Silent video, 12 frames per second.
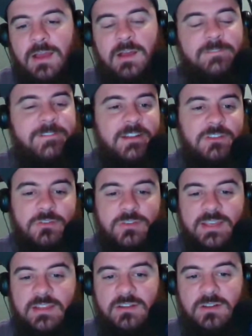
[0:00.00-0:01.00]
Alfonso
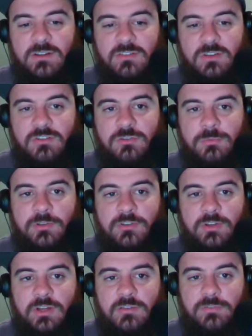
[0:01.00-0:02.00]
Taylor is also
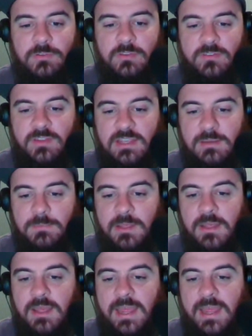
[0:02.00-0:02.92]
returning for the team